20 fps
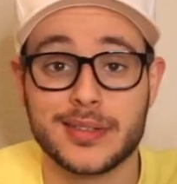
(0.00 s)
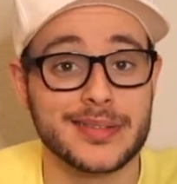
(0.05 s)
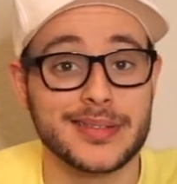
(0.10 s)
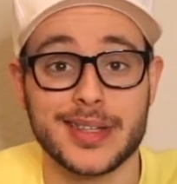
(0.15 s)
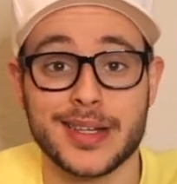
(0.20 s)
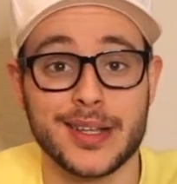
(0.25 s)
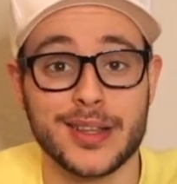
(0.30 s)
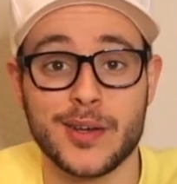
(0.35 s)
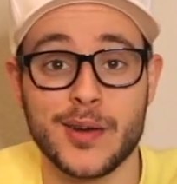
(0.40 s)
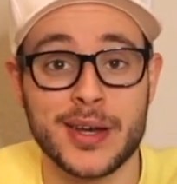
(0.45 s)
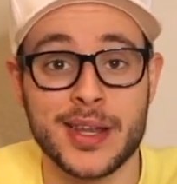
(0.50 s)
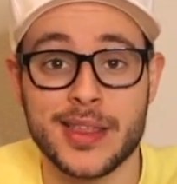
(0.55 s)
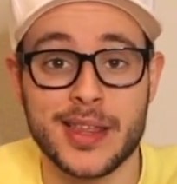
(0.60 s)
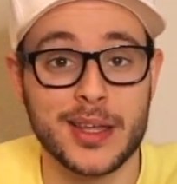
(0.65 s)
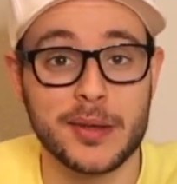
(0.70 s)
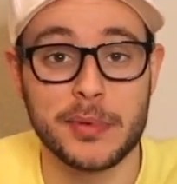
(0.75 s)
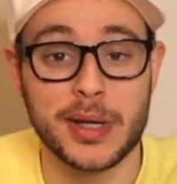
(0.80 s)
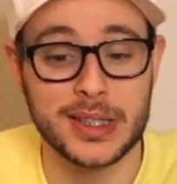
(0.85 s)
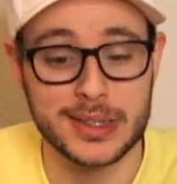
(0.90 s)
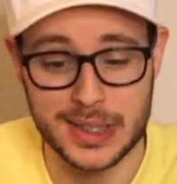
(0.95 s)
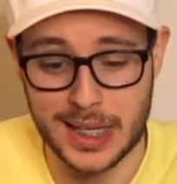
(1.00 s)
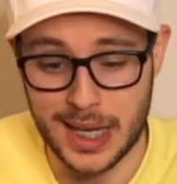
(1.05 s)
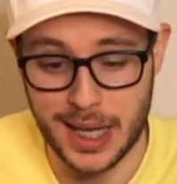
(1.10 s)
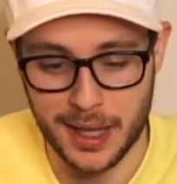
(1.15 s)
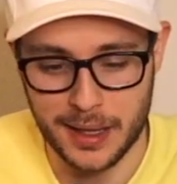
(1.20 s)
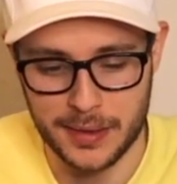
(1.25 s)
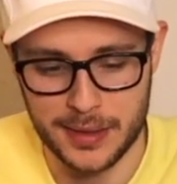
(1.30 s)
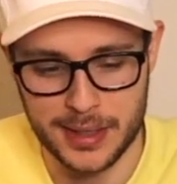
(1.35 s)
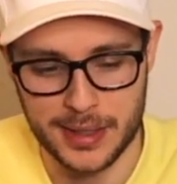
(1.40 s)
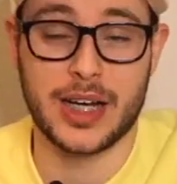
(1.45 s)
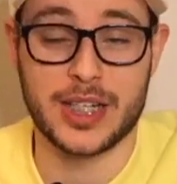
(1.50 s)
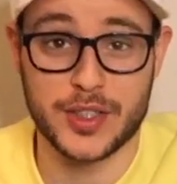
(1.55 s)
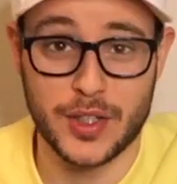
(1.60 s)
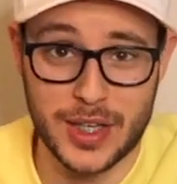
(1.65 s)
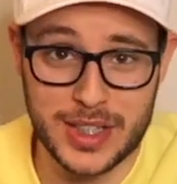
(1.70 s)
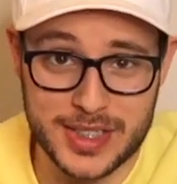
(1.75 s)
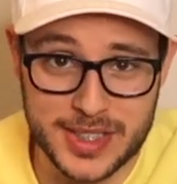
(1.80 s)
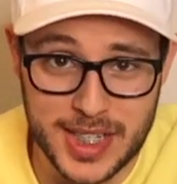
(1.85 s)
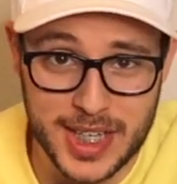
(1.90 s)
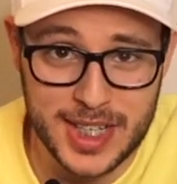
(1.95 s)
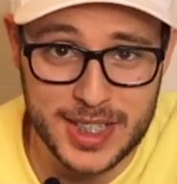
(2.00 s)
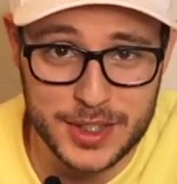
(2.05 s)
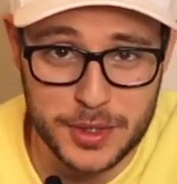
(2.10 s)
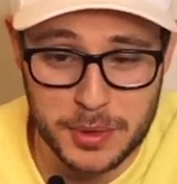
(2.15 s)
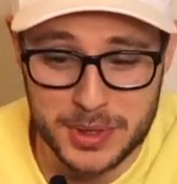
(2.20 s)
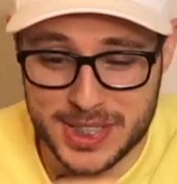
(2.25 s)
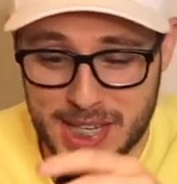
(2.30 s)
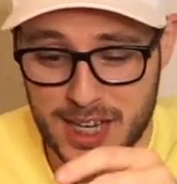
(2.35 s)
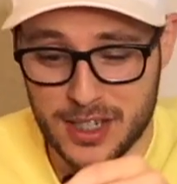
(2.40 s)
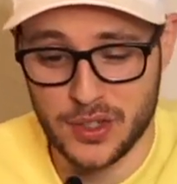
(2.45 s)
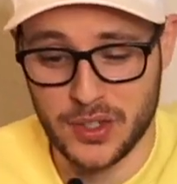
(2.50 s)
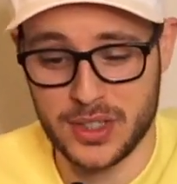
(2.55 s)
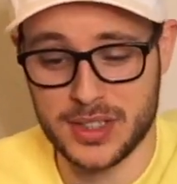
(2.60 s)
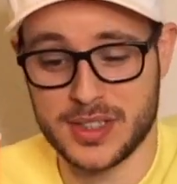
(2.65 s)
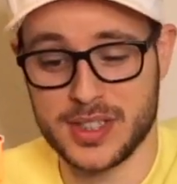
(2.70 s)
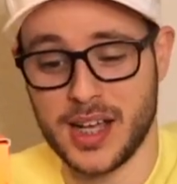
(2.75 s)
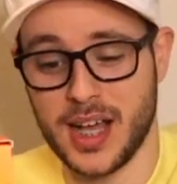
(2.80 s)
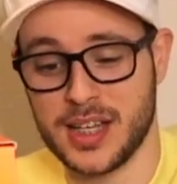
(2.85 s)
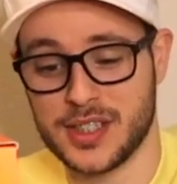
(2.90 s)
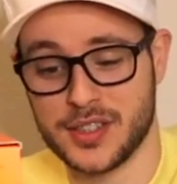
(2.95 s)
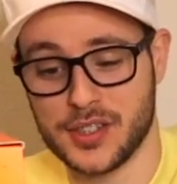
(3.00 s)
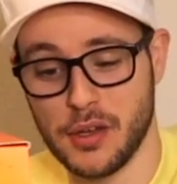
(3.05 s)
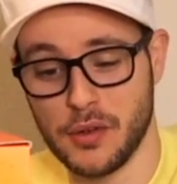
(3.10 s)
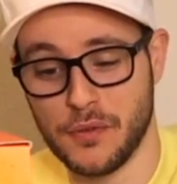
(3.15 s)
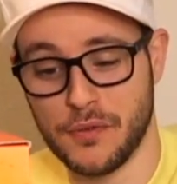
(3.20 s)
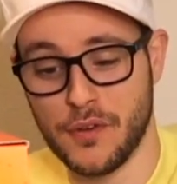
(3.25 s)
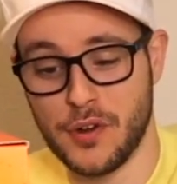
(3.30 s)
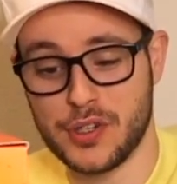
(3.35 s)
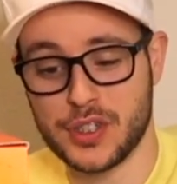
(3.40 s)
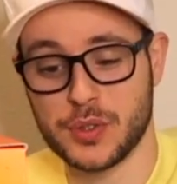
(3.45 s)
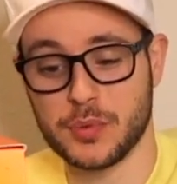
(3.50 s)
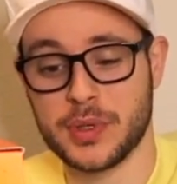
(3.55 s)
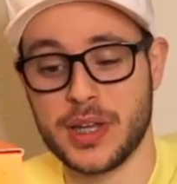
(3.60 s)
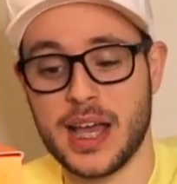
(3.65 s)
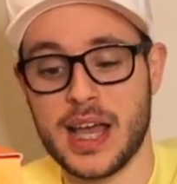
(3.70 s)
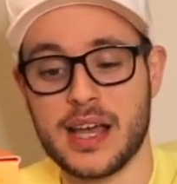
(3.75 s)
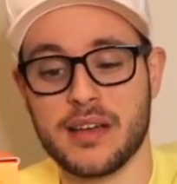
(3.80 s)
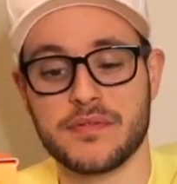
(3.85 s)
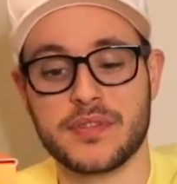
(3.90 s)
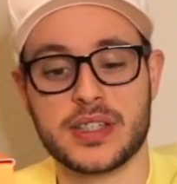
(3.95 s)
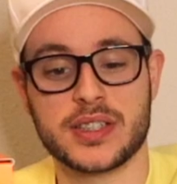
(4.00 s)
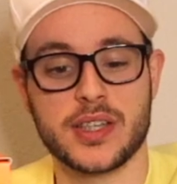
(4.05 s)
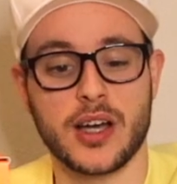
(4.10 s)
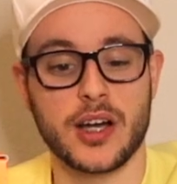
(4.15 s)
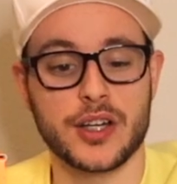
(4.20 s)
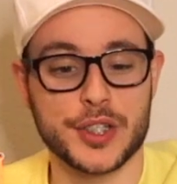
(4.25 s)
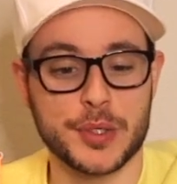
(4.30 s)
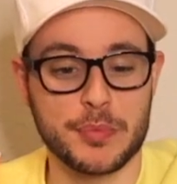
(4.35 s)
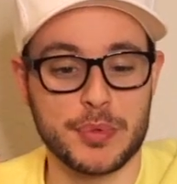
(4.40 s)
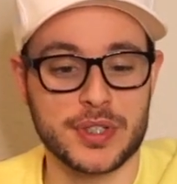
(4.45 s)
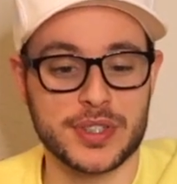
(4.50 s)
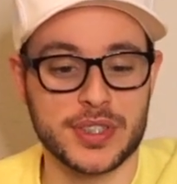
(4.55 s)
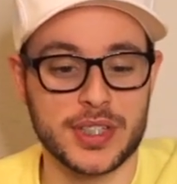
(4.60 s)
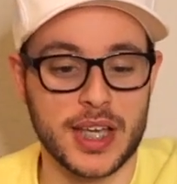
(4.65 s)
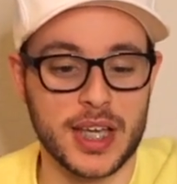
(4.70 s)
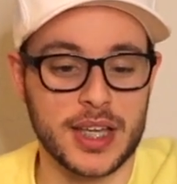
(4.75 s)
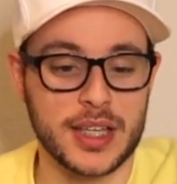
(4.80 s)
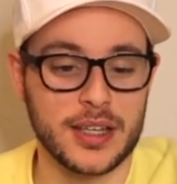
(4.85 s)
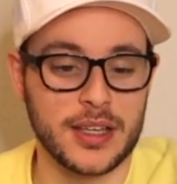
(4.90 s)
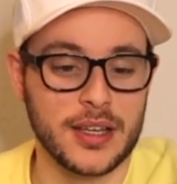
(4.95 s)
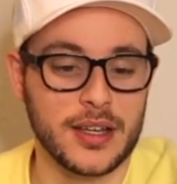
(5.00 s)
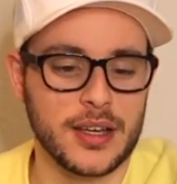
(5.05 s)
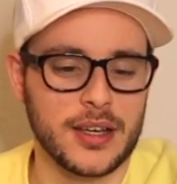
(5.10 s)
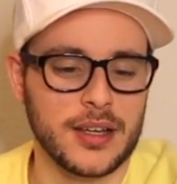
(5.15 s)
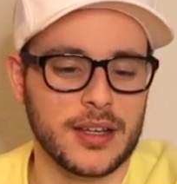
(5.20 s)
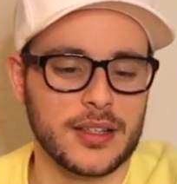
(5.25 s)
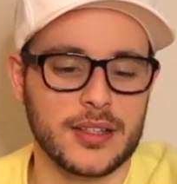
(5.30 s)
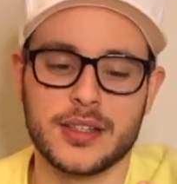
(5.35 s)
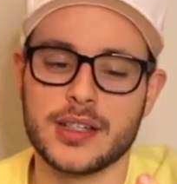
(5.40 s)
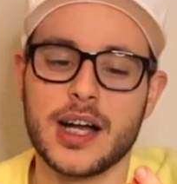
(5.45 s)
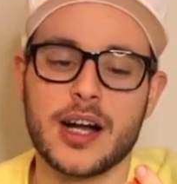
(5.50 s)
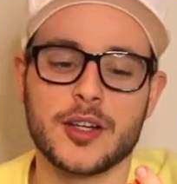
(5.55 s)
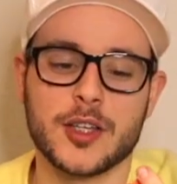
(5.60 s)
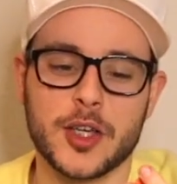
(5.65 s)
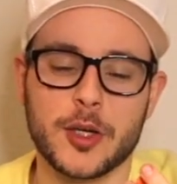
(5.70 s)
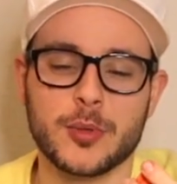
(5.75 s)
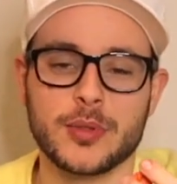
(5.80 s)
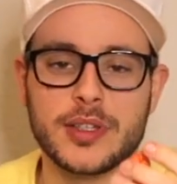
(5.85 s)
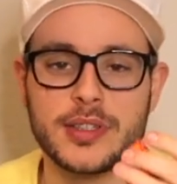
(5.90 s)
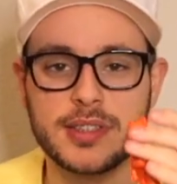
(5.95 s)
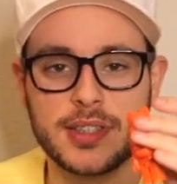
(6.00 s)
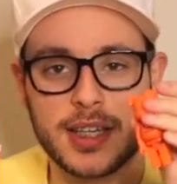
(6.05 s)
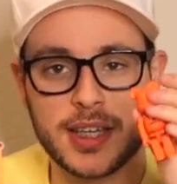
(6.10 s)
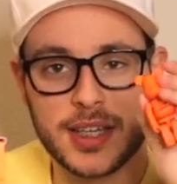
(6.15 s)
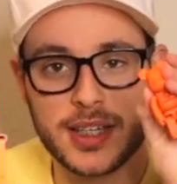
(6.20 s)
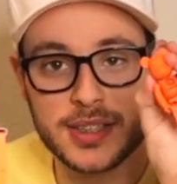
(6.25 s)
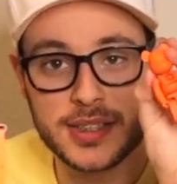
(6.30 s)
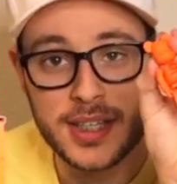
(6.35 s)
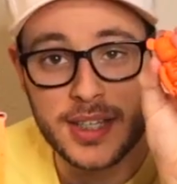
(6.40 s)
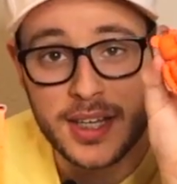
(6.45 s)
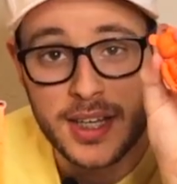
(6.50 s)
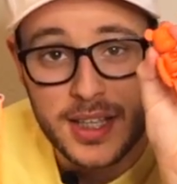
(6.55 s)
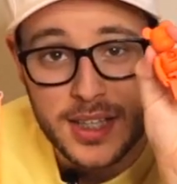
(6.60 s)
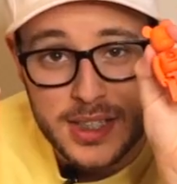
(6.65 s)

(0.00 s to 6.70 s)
Didn't know anything about that. All right, so let's dig into what's actually inside. So first we have this 100%, look how cute this thing is.